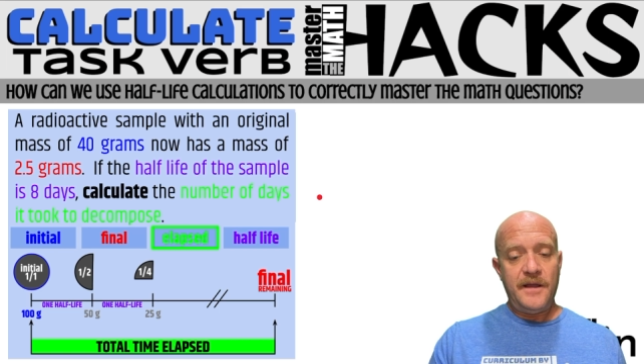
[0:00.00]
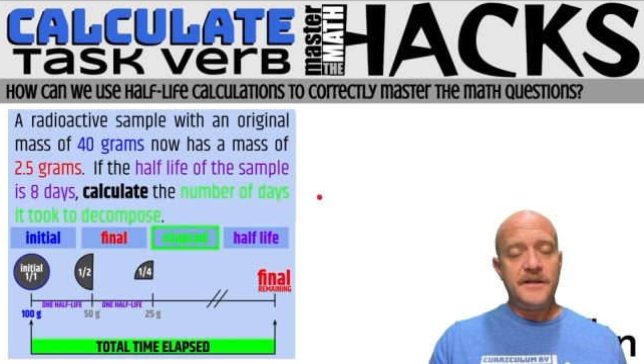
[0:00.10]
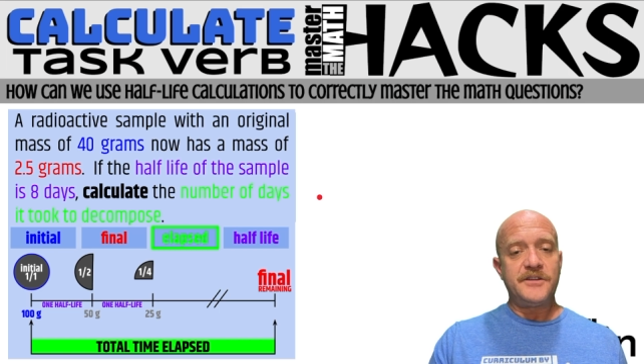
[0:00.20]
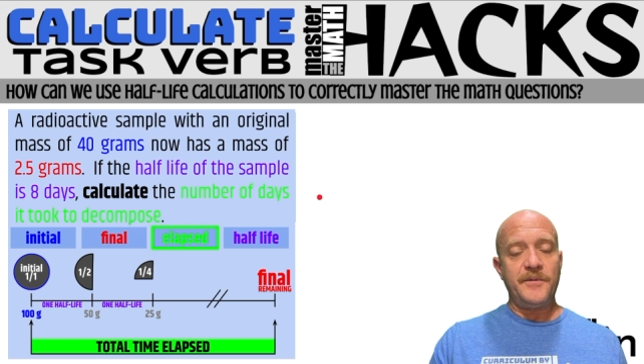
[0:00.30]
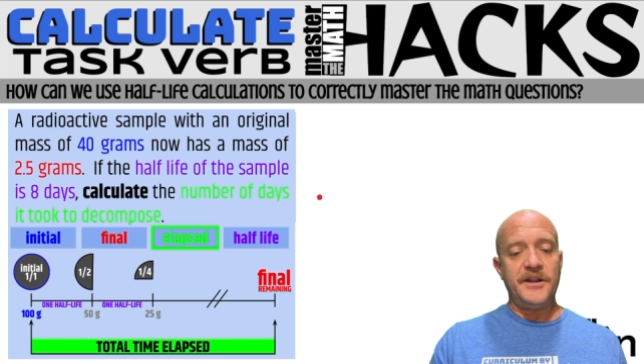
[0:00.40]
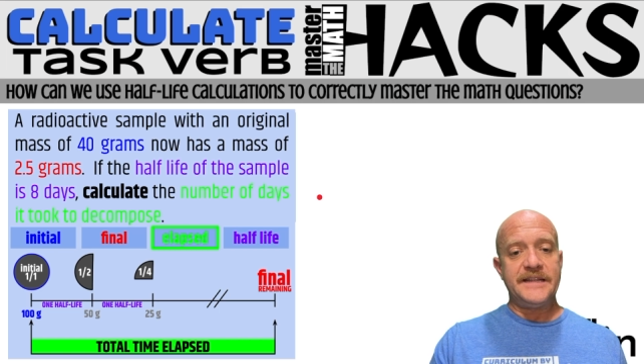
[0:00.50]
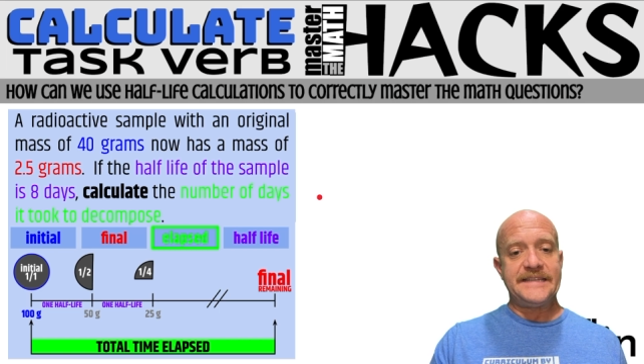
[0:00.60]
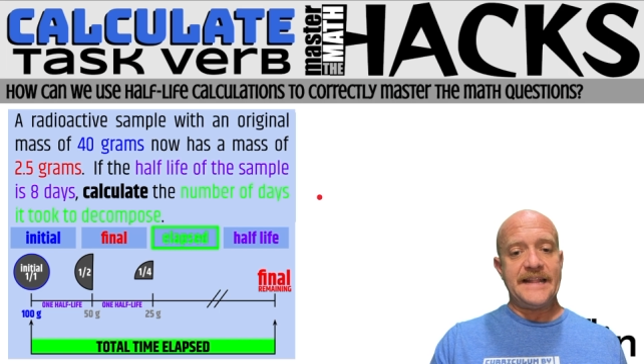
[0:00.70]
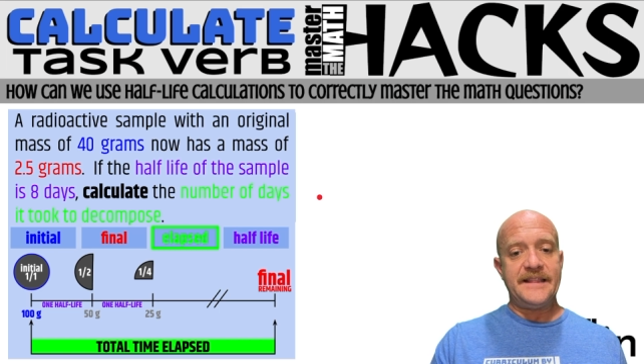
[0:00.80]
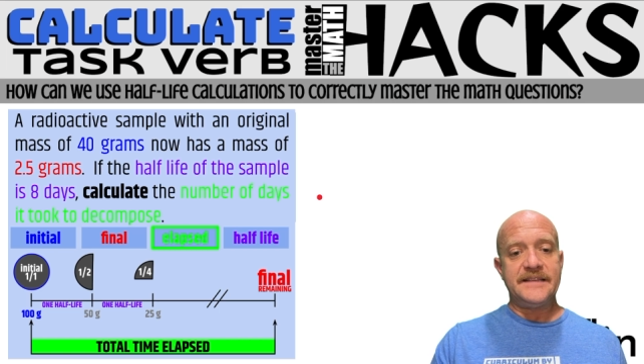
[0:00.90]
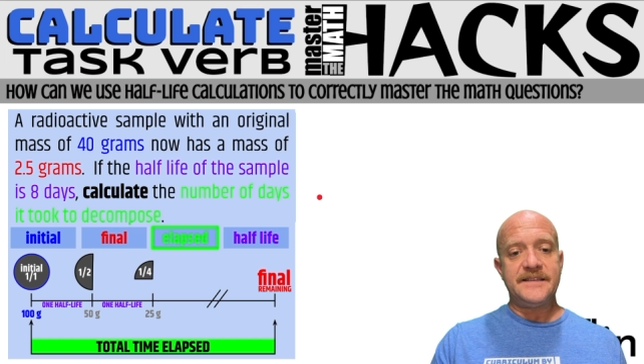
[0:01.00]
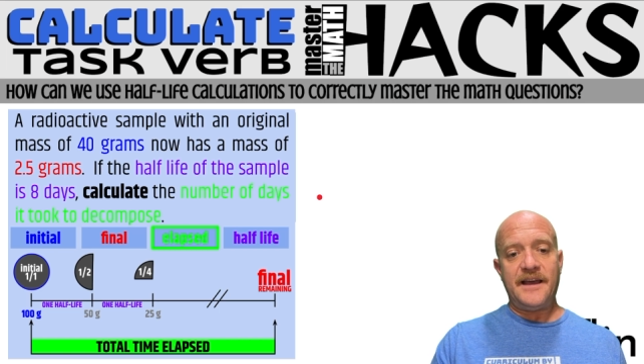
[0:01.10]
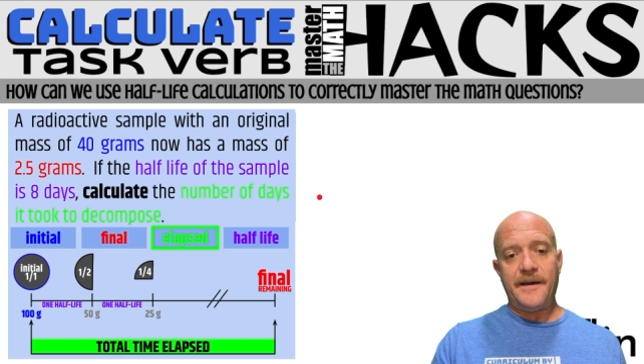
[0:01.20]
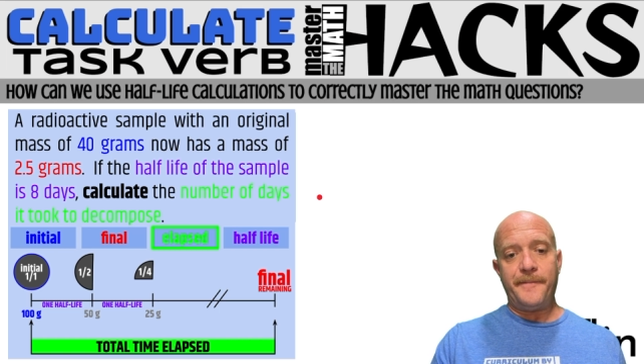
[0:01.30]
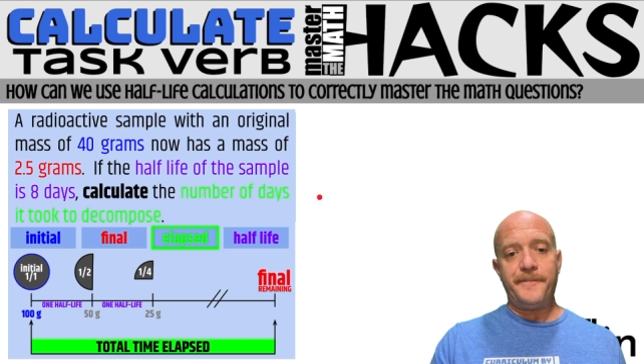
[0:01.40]
So I'm going to set this
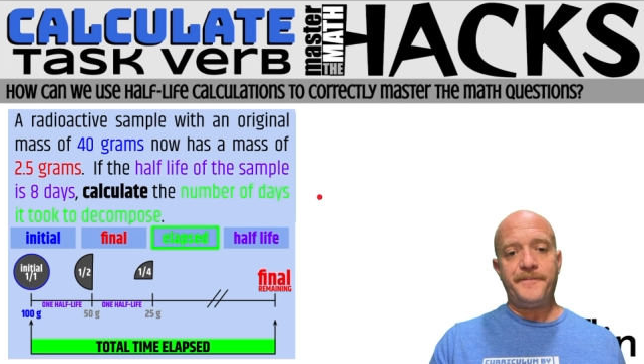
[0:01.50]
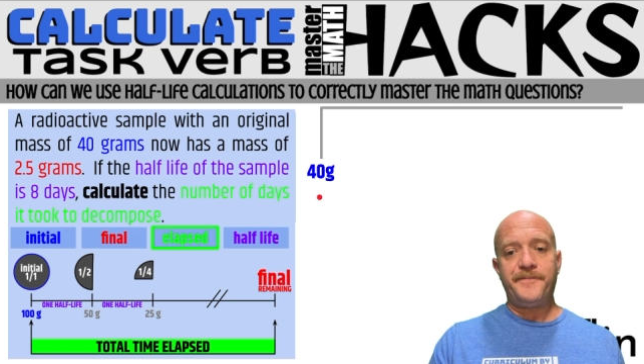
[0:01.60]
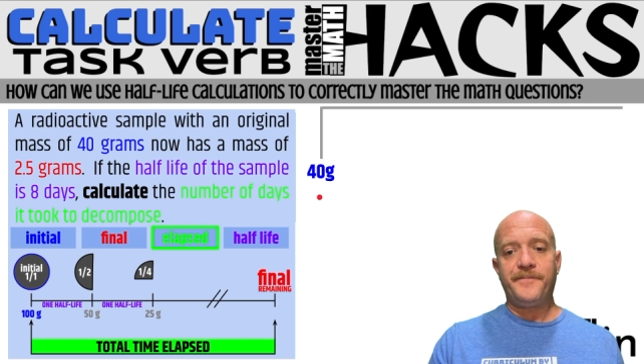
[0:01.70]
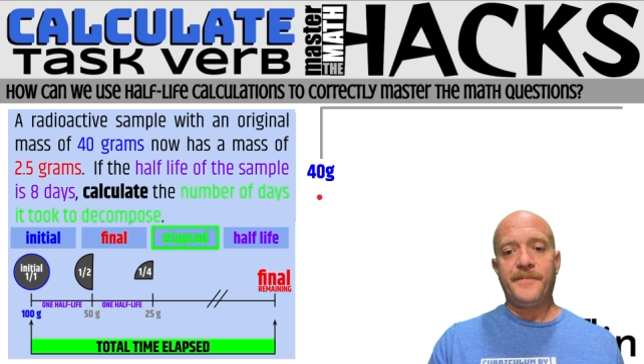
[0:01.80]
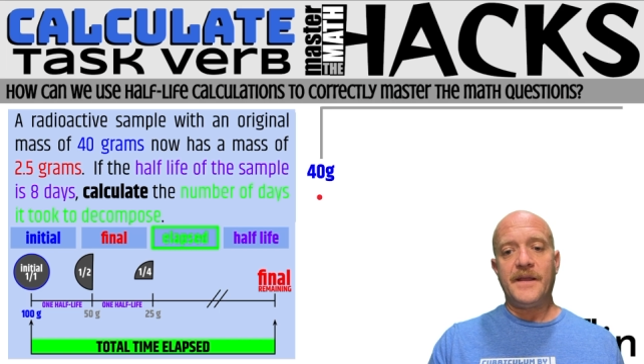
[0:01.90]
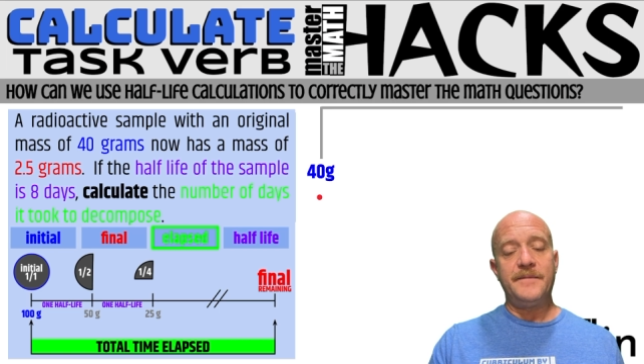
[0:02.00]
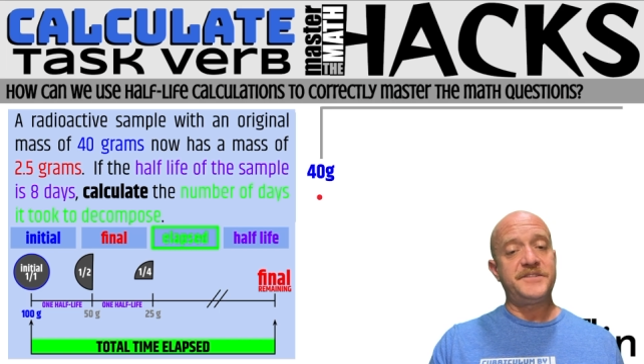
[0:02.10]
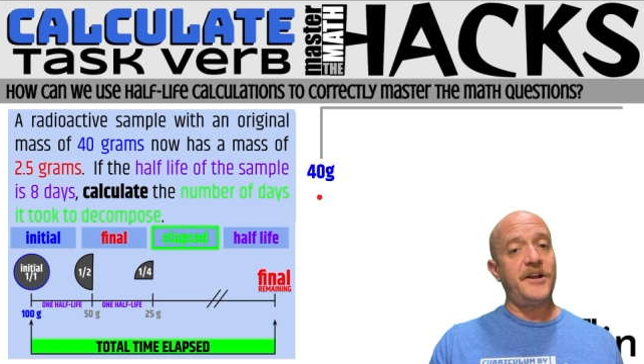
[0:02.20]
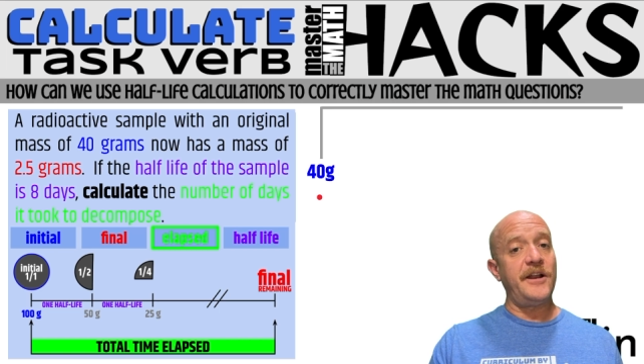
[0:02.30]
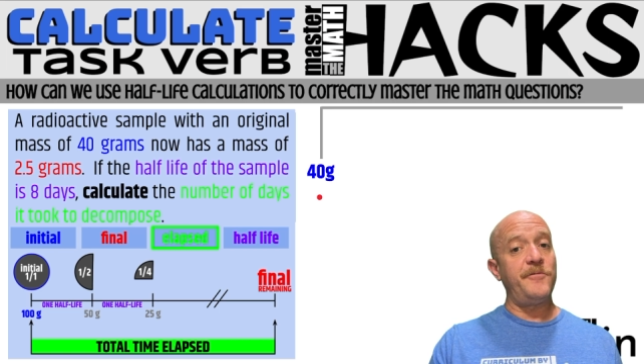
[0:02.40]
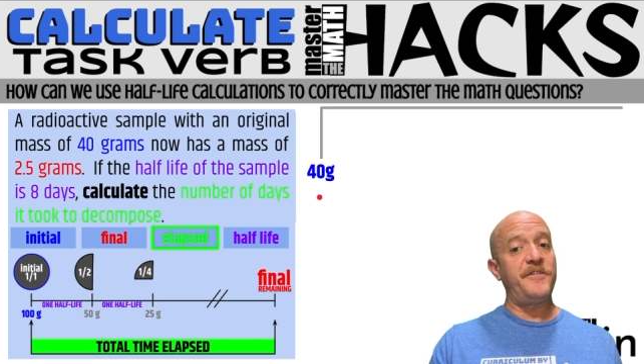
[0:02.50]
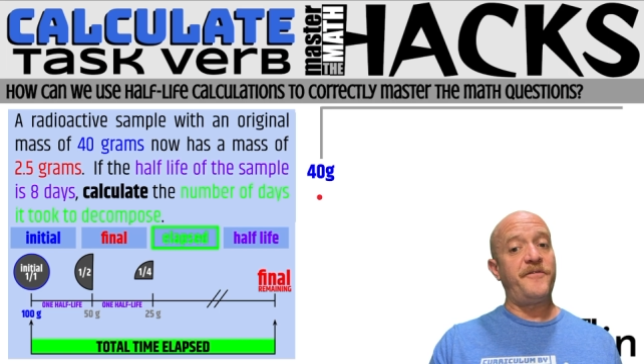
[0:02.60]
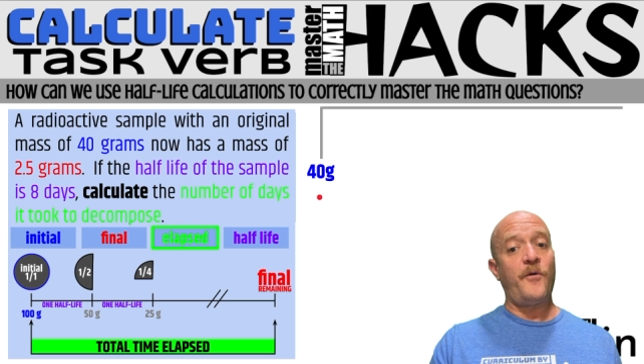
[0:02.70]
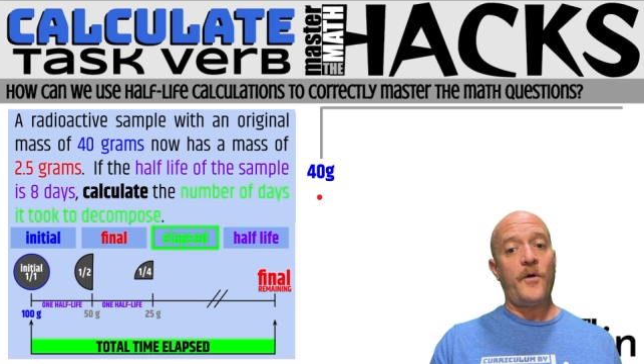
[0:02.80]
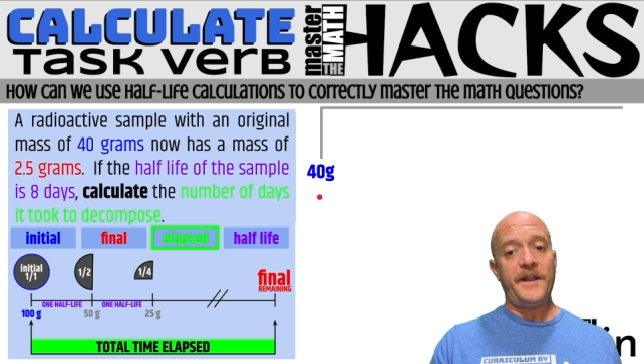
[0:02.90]
up. I'm starting with
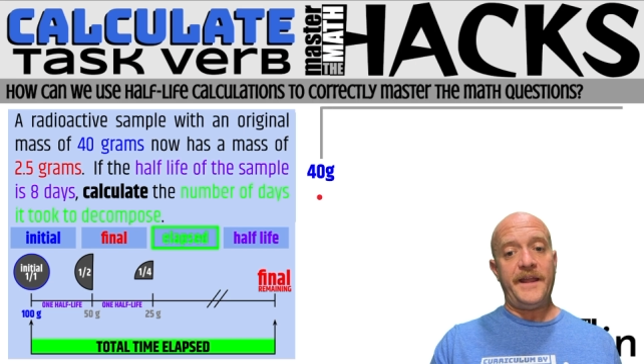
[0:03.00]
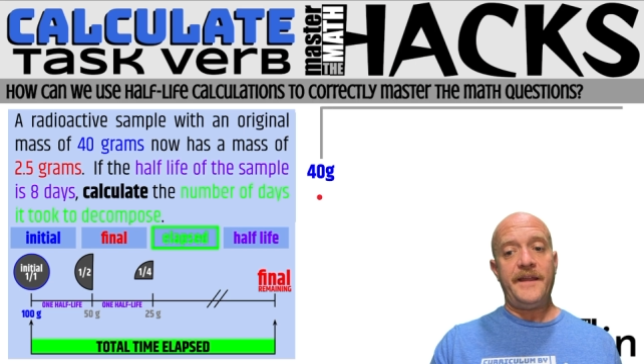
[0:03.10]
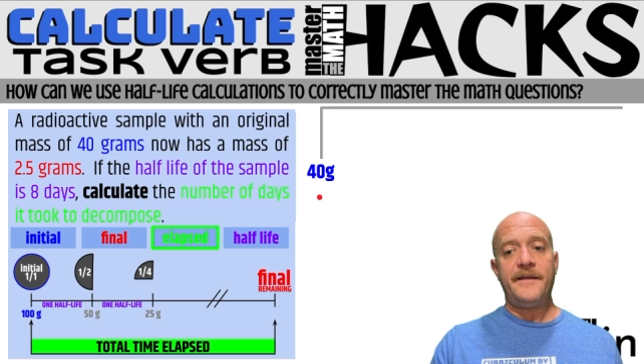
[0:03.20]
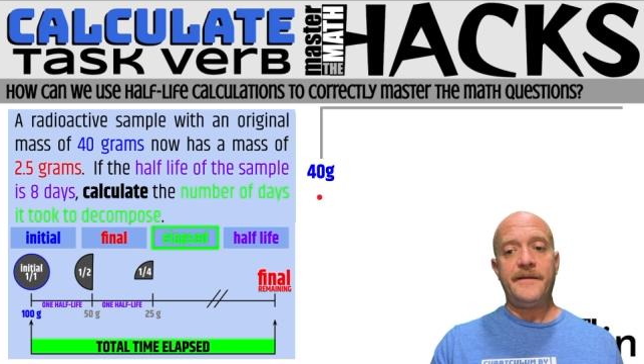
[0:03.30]
40,